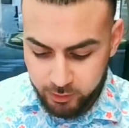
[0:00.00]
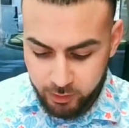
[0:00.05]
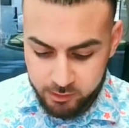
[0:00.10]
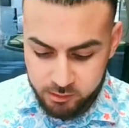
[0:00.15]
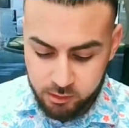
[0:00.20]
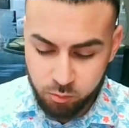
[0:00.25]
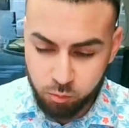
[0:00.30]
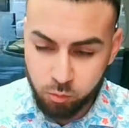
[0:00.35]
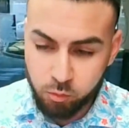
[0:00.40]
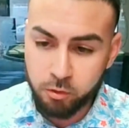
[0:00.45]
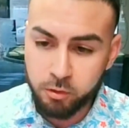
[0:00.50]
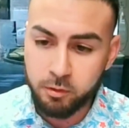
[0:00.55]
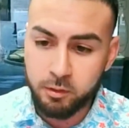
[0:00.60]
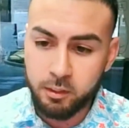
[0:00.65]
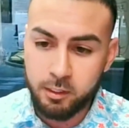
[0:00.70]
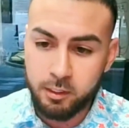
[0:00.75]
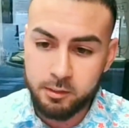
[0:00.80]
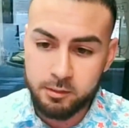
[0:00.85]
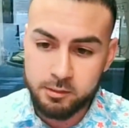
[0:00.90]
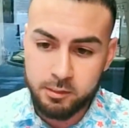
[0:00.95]
I said, well,
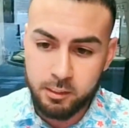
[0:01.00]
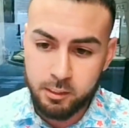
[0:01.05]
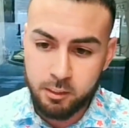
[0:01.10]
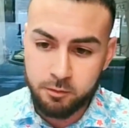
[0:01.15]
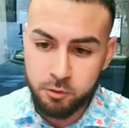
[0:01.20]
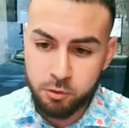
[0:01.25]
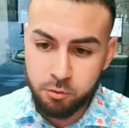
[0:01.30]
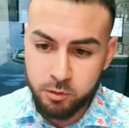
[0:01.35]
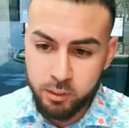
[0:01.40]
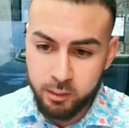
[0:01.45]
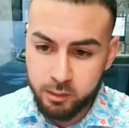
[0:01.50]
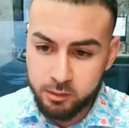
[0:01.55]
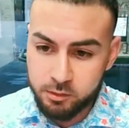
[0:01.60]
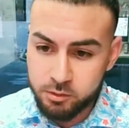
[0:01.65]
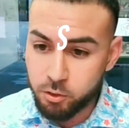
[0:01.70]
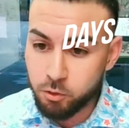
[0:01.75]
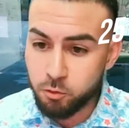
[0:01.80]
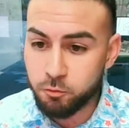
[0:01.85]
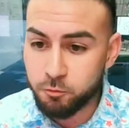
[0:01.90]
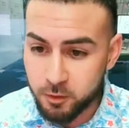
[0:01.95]
instead of you getting
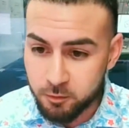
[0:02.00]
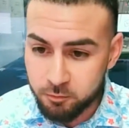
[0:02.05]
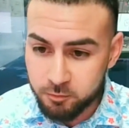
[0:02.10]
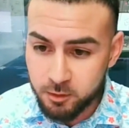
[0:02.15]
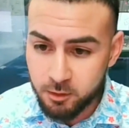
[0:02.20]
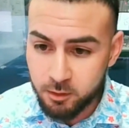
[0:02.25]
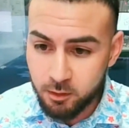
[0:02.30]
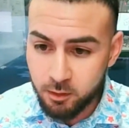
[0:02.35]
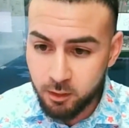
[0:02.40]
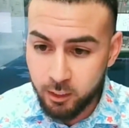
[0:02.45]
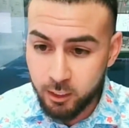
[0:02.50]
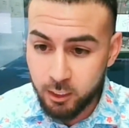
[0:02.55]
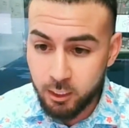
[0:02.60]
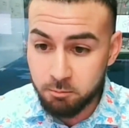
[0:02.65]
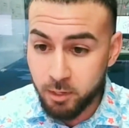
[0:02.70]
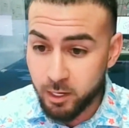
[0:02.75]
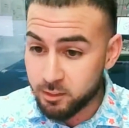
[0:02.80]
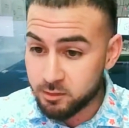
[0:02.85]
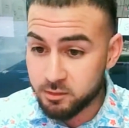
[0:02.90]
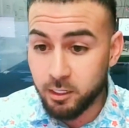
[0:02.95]
250 and it
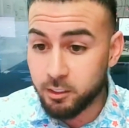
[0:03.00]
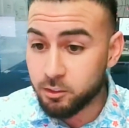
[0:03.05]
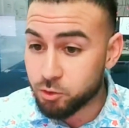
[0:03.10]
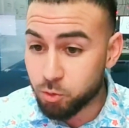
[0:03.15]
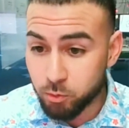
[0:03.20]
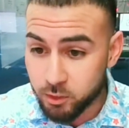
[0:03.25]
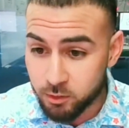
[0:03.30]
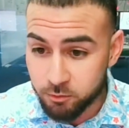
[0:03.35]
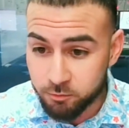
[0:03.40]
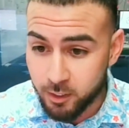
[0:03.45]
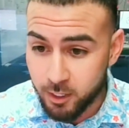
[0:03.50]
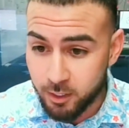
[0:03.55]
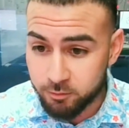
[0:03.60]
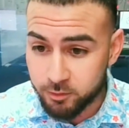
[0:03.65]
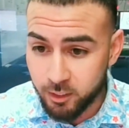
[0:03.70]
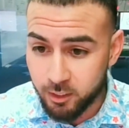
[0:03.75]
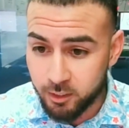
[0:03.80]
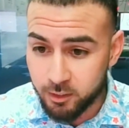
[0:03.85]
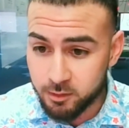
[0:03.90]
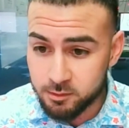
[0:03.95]
might take 25
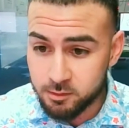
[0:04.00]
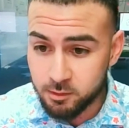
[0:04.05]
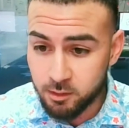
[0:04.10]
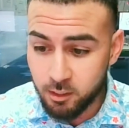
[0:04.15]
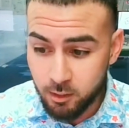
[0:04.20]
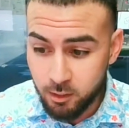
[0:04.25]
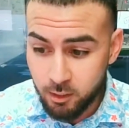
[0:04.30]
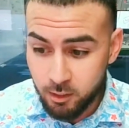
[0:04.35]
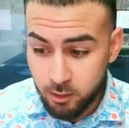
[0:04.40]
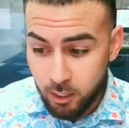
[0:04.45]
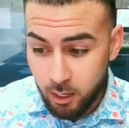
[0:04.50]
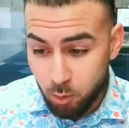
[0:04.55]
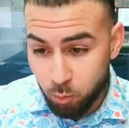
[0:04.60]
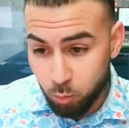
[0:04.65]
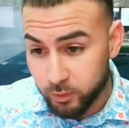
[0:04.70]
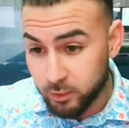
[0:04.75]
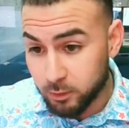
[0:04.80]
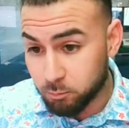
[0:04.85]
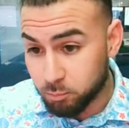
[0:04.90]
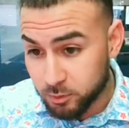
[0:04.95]
days,
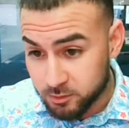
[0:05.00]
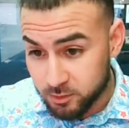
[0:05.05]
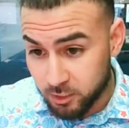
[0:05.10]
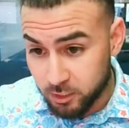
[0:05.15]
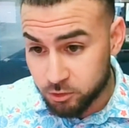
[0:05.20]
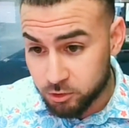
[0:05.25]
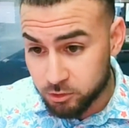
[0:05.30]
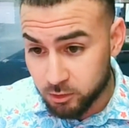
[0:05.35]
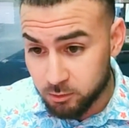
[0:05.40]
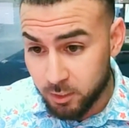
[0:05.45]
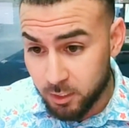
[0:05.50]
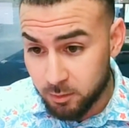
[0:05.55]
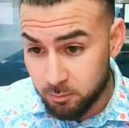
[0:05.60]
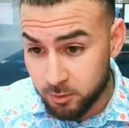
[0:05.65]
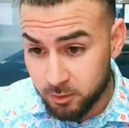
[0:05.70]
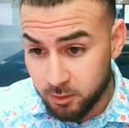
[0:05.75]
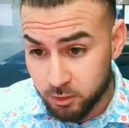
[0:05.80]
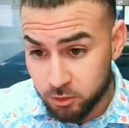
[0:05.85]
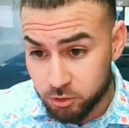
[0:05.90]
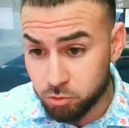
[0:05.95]
we can potentially
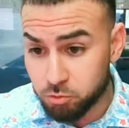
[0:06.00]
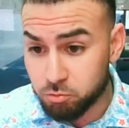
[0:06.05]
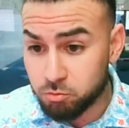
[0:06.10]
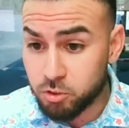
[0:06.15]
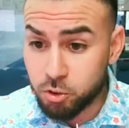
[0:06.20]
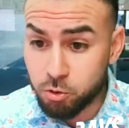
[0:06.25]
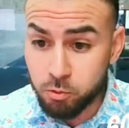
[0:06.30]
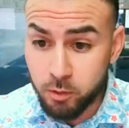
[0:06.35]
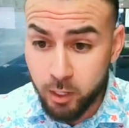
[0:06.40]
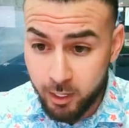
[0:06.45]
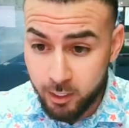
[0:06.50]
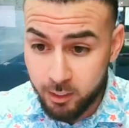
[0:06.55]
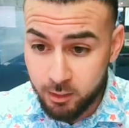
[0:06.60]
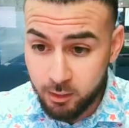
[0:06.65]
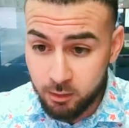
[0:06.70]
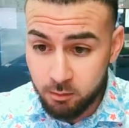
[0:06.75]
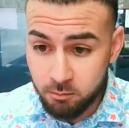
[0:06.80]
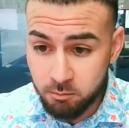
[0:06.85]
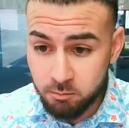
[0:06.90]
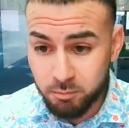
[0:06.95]
maybe get you
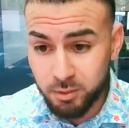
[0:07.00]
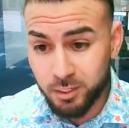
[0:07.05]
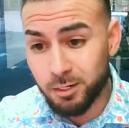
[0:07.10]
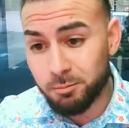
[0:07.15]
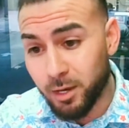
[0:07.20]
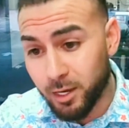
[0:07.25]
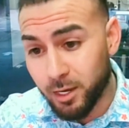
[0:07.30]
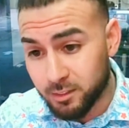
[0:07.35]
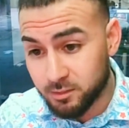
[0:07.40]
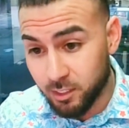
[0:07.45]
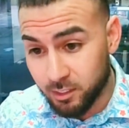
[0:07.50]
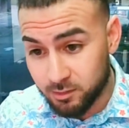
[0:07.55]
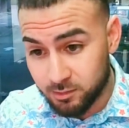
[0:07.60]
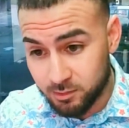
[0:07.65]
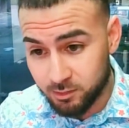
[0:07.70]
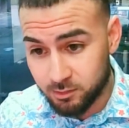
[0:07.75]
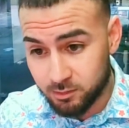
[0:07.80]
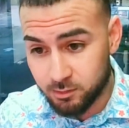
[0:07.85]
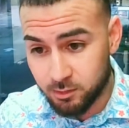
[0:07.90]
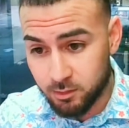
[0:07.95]
280, but it might take
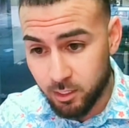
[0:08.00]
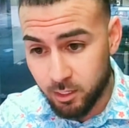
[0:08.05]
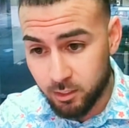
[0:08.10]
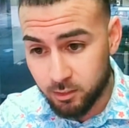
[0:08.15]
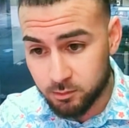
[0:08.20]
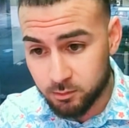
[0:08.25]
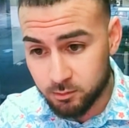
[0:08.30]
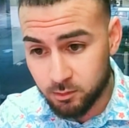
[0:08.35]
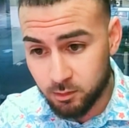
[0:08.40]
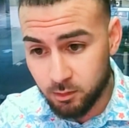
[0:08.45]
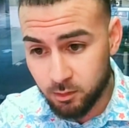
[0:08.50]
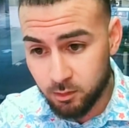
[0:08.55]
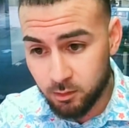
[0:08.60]
60 days.